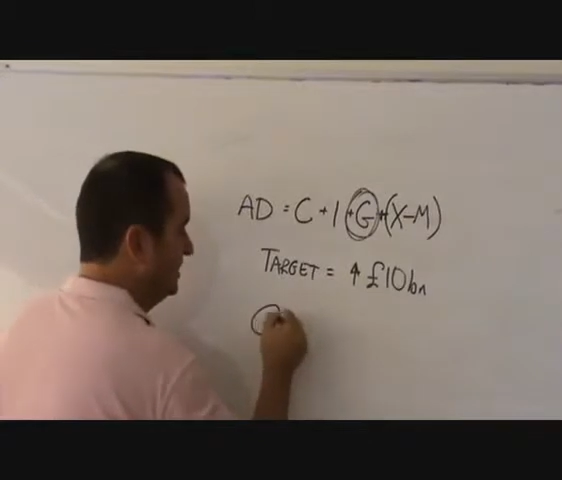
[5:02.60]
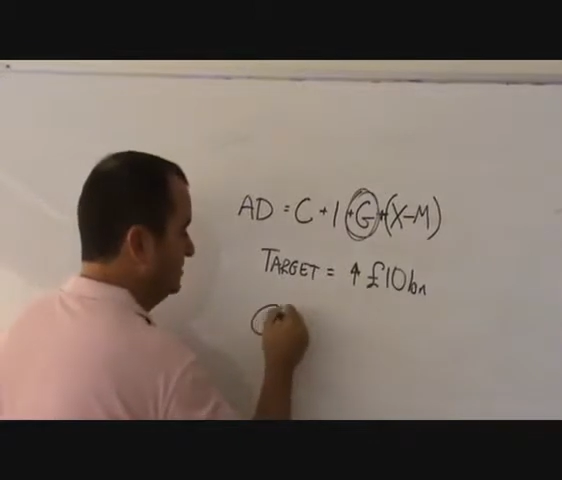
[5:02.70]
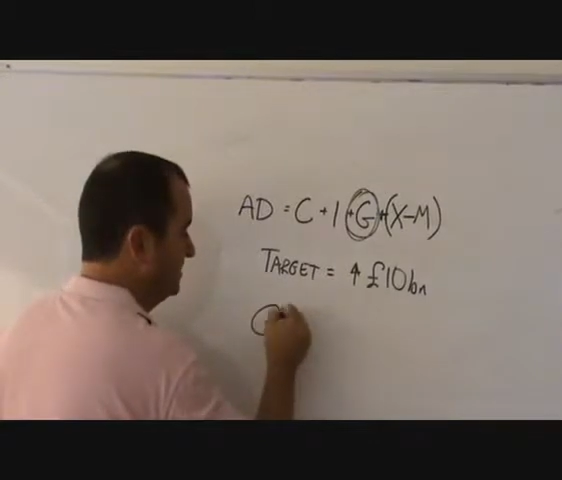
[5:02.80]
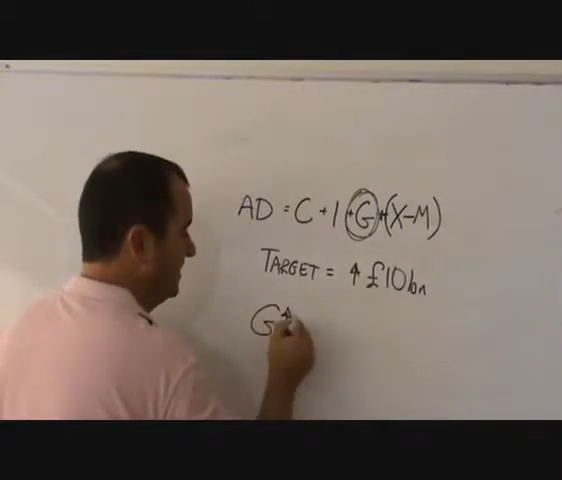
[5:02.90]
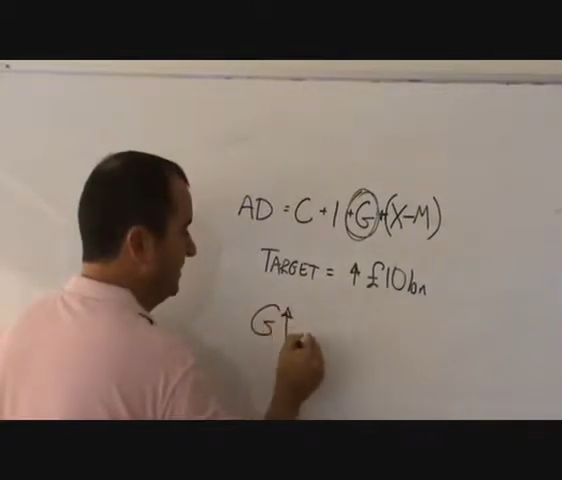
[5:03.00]

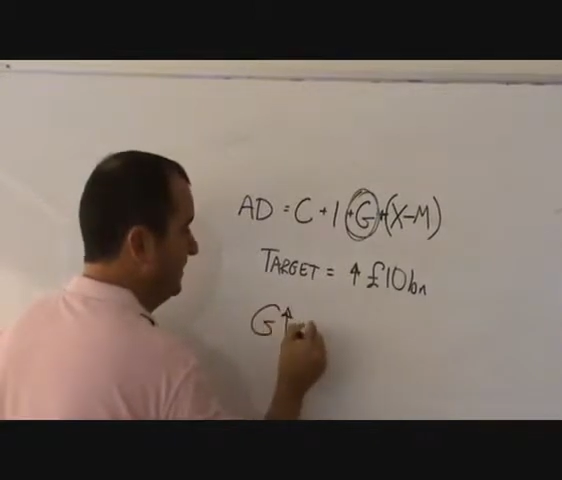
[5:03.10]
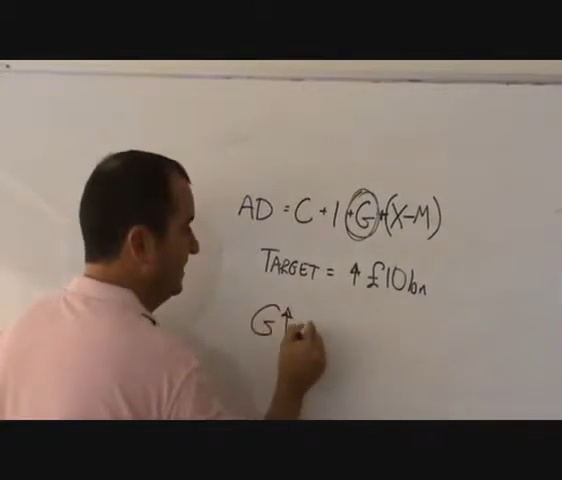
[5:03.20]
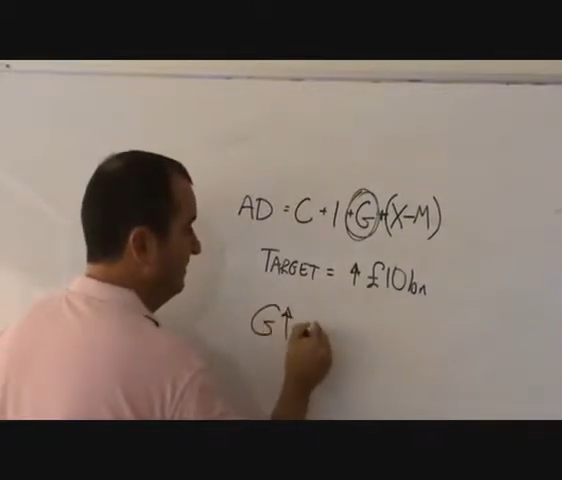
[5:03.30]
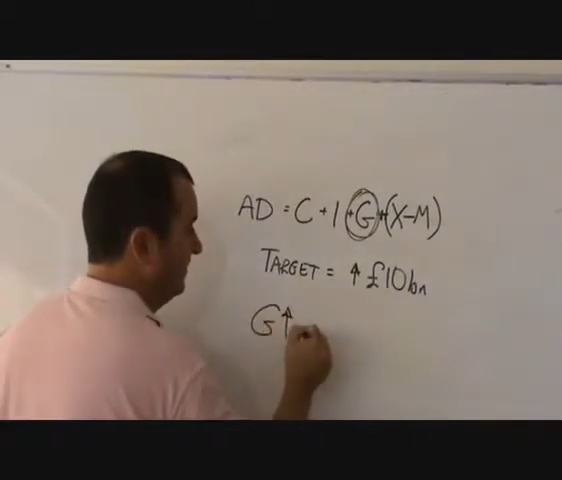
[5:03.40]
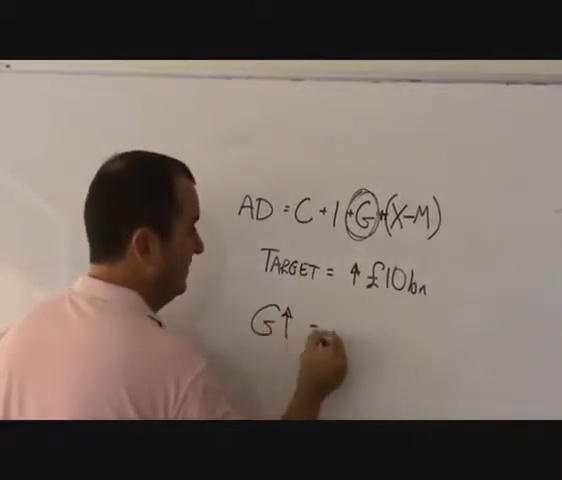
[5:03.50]
goes
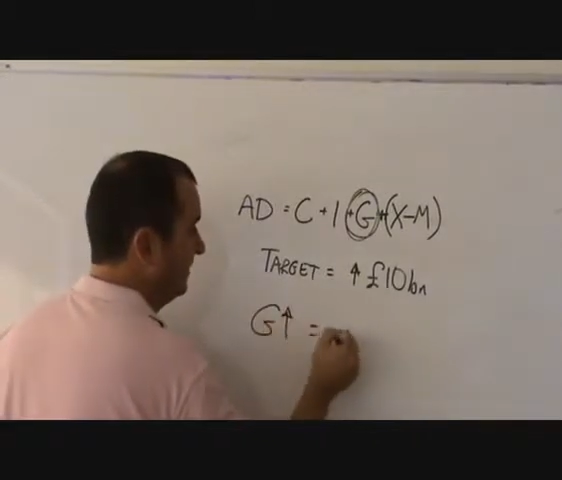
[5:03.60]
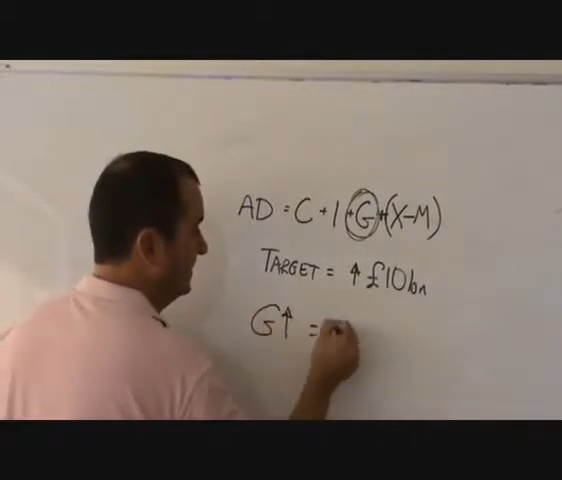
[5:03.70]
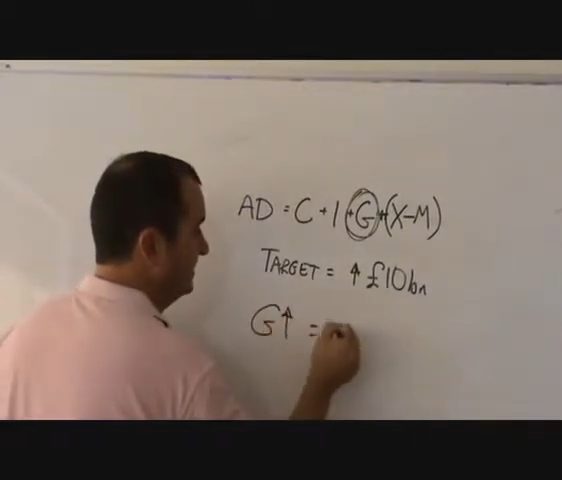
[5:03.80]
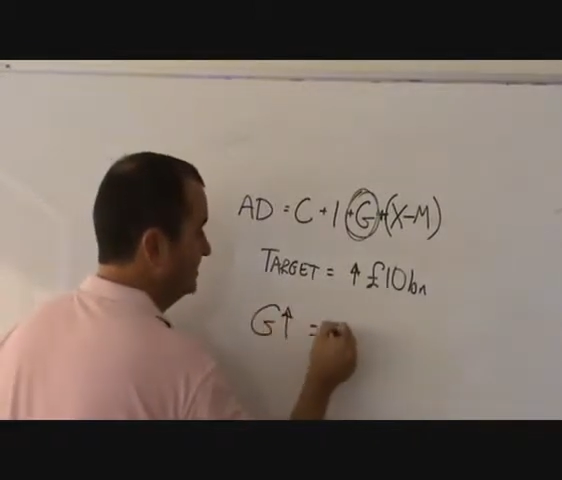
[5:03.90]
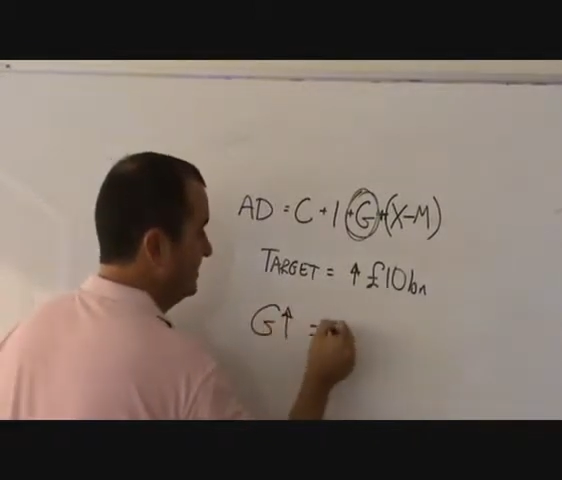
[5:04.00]
up by
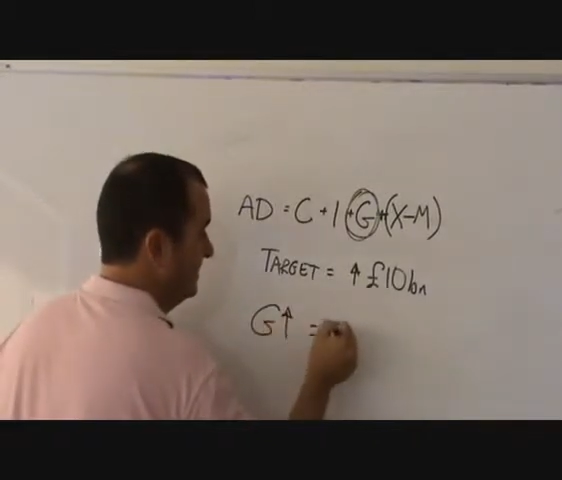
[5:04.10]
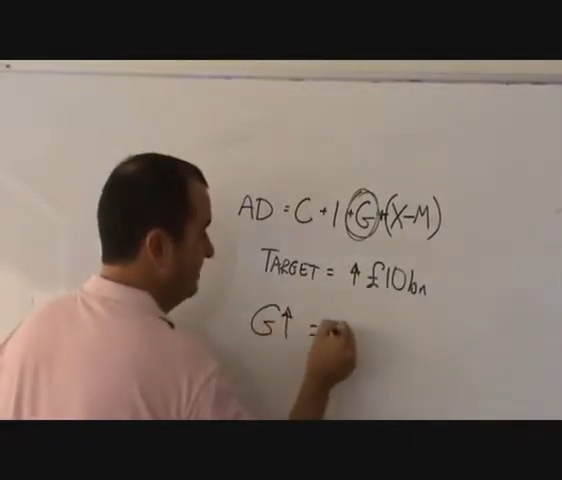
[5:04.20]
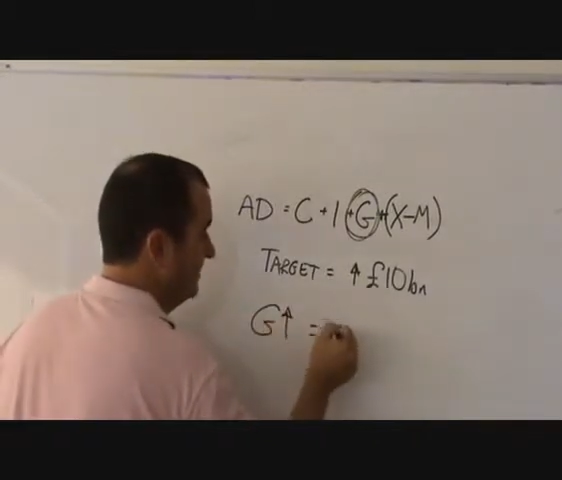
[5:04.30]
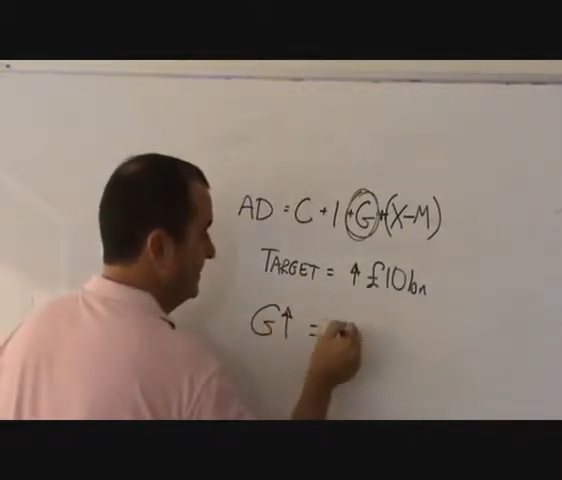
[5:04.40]
10